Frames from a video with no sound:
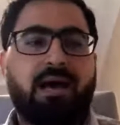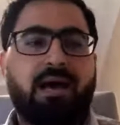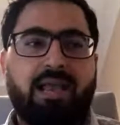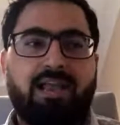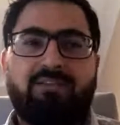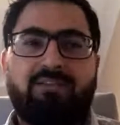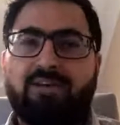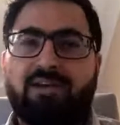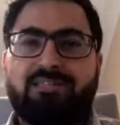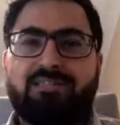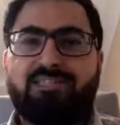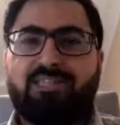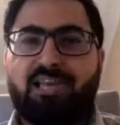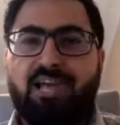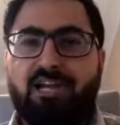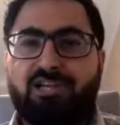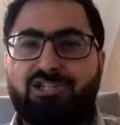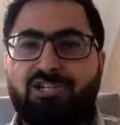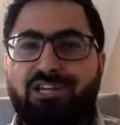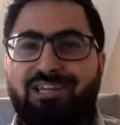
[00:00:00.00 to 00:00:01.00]
At
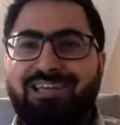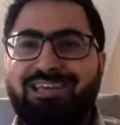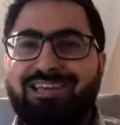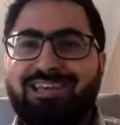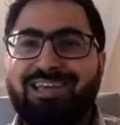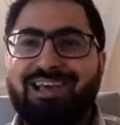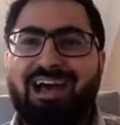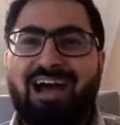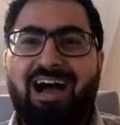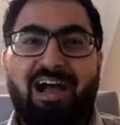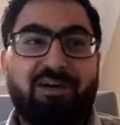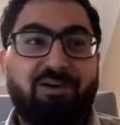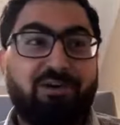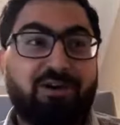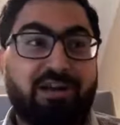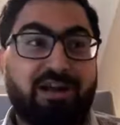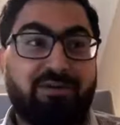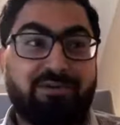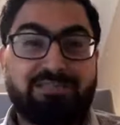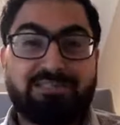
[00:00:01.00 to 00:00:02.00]
university, actually, I
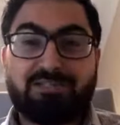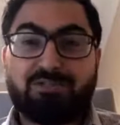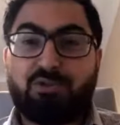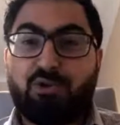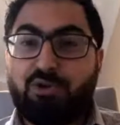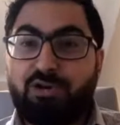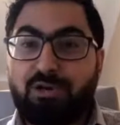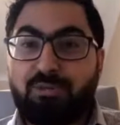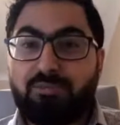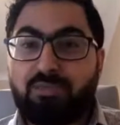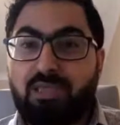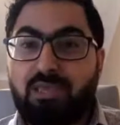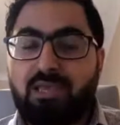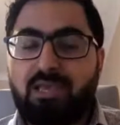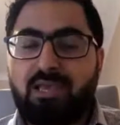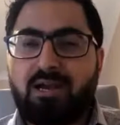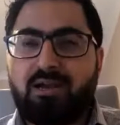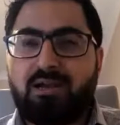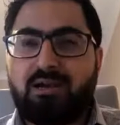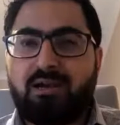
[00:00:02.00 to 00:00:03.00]
was a student of the
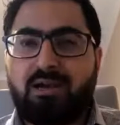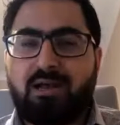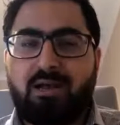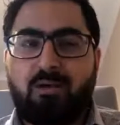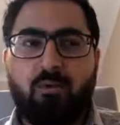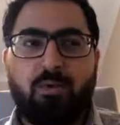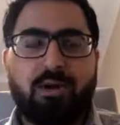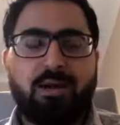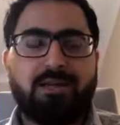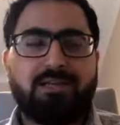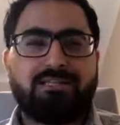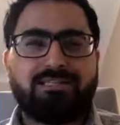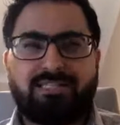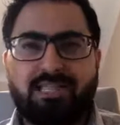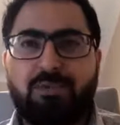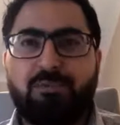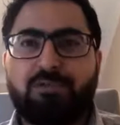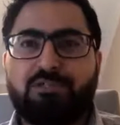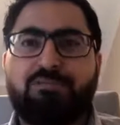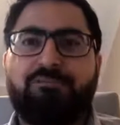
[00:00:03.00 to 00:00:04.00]
year. I won a
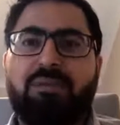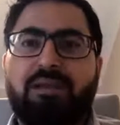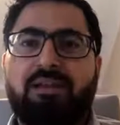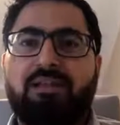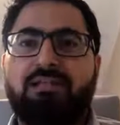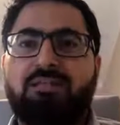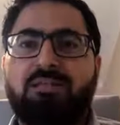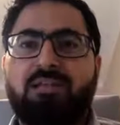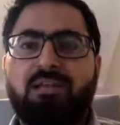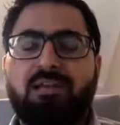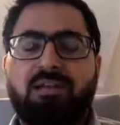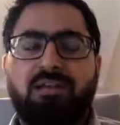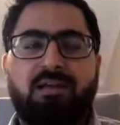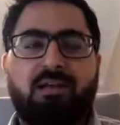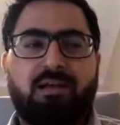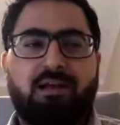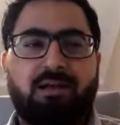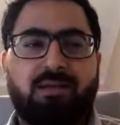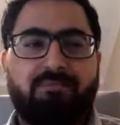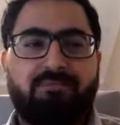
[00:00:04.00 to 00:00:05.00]
distinguished medal
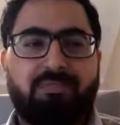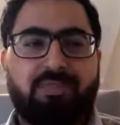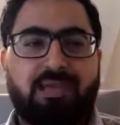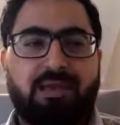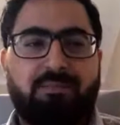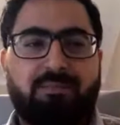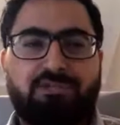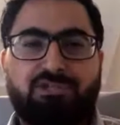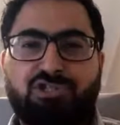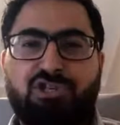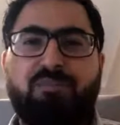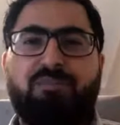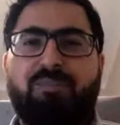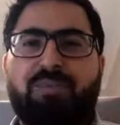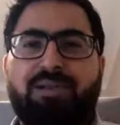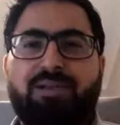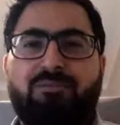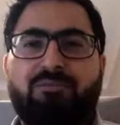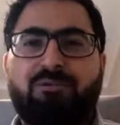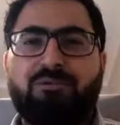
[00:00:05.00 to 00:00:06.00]
of
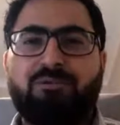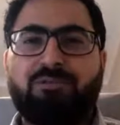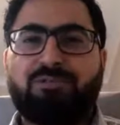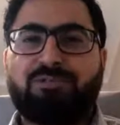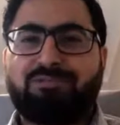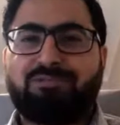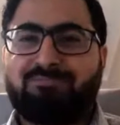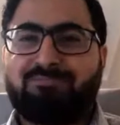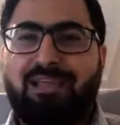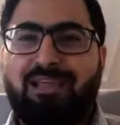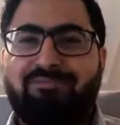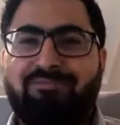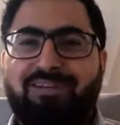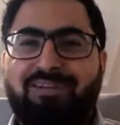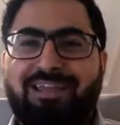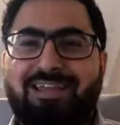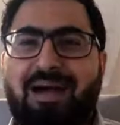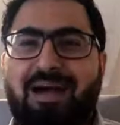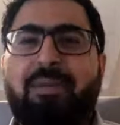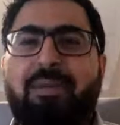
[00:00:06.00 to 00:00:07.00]
achievement, which was like
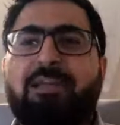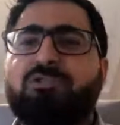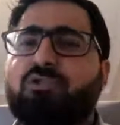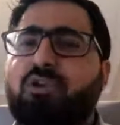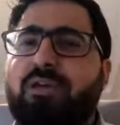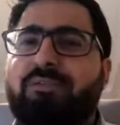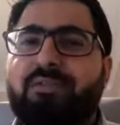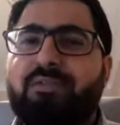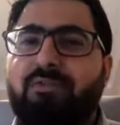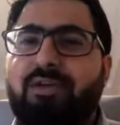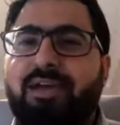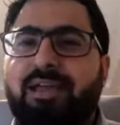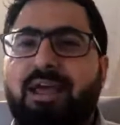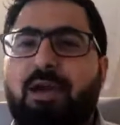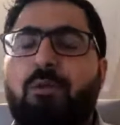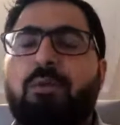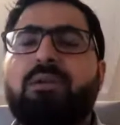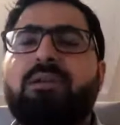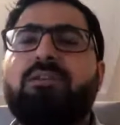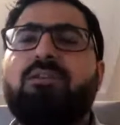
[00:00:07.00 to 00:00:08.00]
really humbling. So everywhere
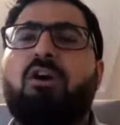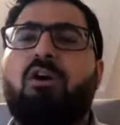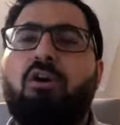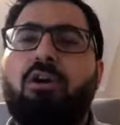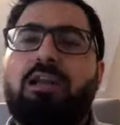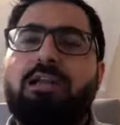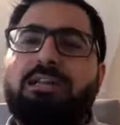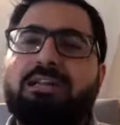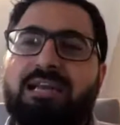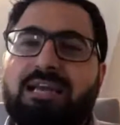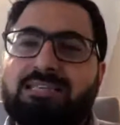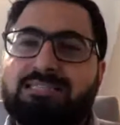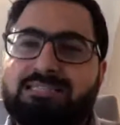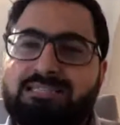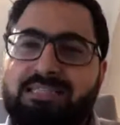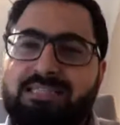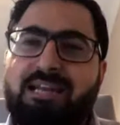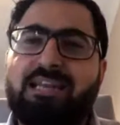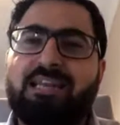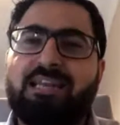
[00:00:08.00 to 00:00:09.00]
I went, not only did I
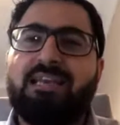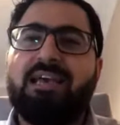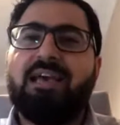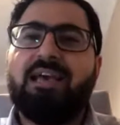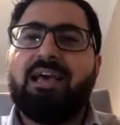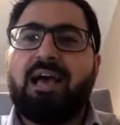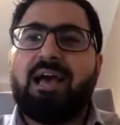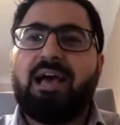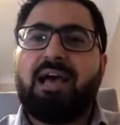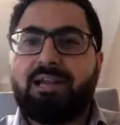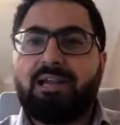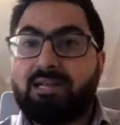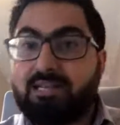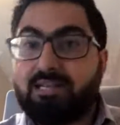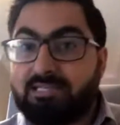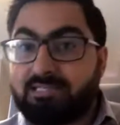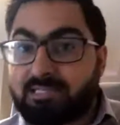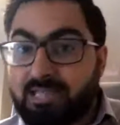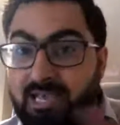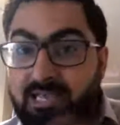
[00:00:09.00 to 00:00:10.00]
study, I
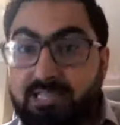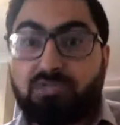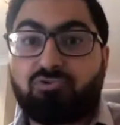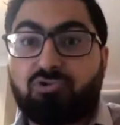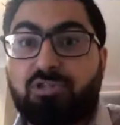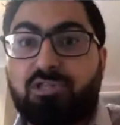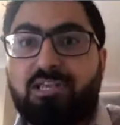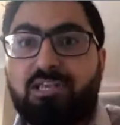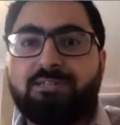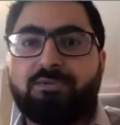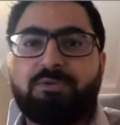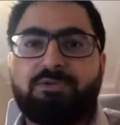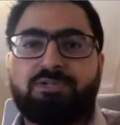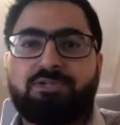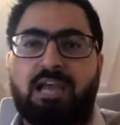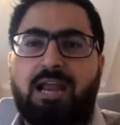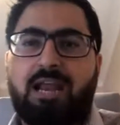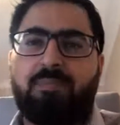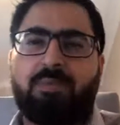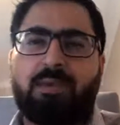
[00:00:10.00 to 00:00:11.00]
did these extra things
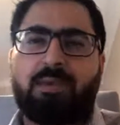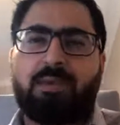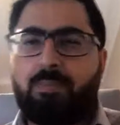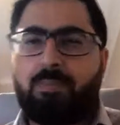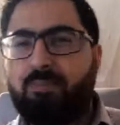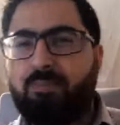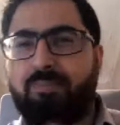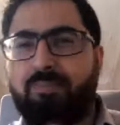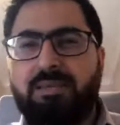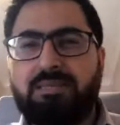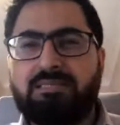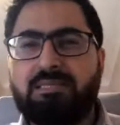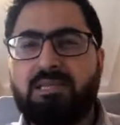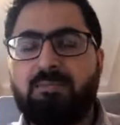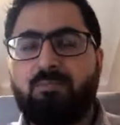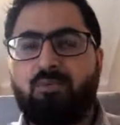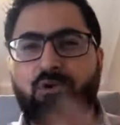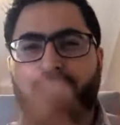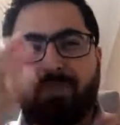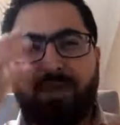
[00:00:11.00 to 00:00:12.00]
which kind of kept me busy
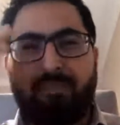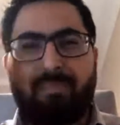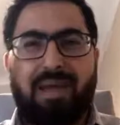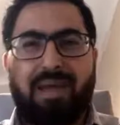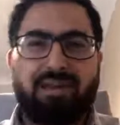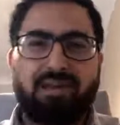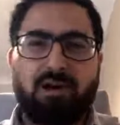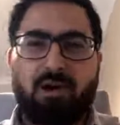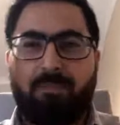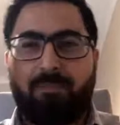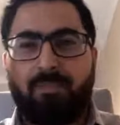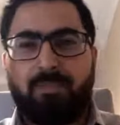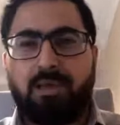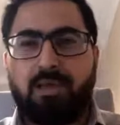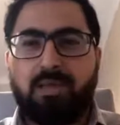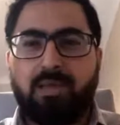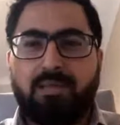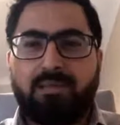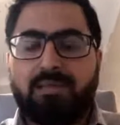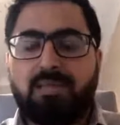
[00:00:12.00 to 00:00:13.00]
and put my mind up
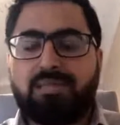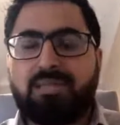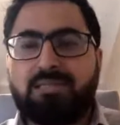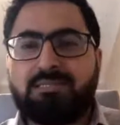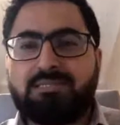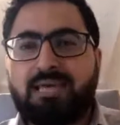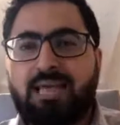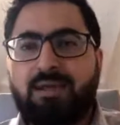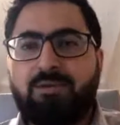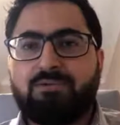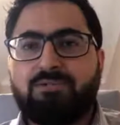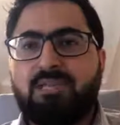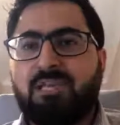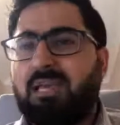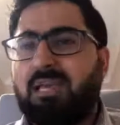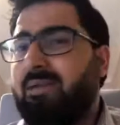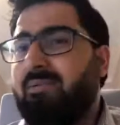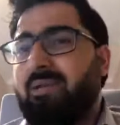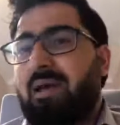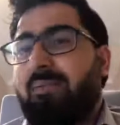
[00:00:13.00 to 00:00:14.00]
the things that I was
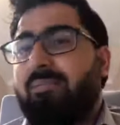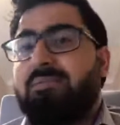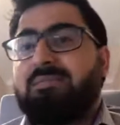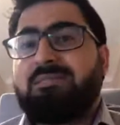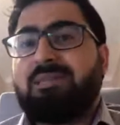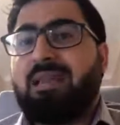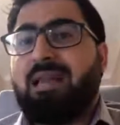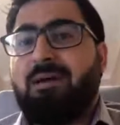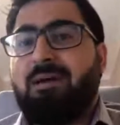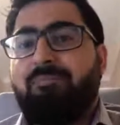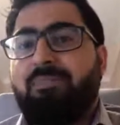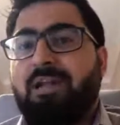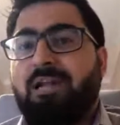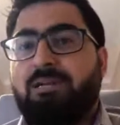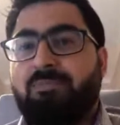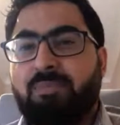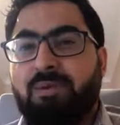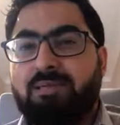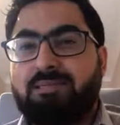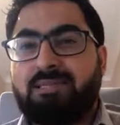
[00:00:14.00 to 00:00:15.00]
thinking. I still have
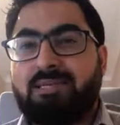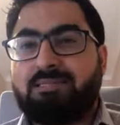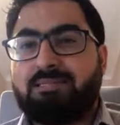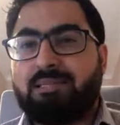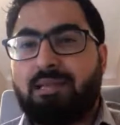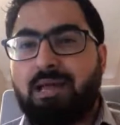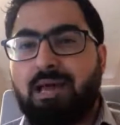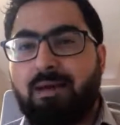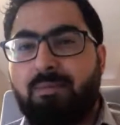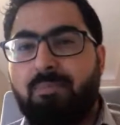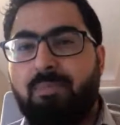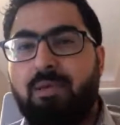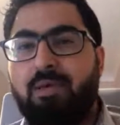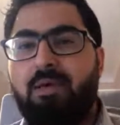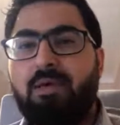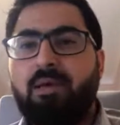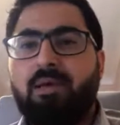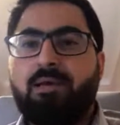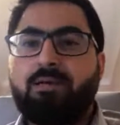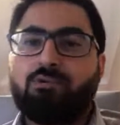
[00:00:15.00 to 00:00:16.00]
nightmares. I still have
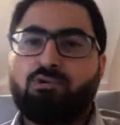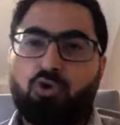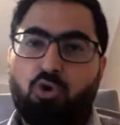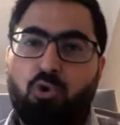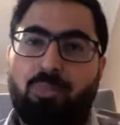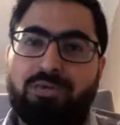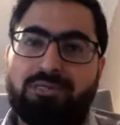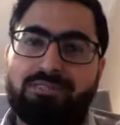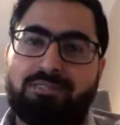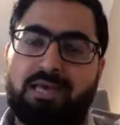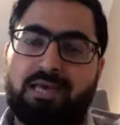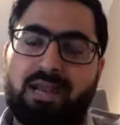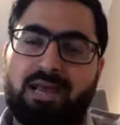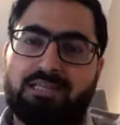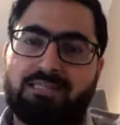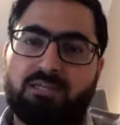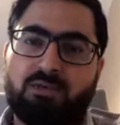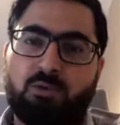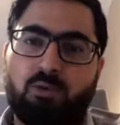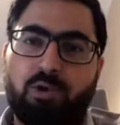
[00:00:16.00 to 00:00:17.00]
traumas that
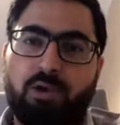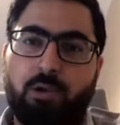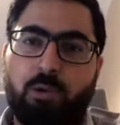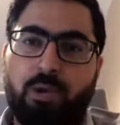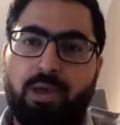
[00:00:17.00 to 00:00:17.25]
hasn't gone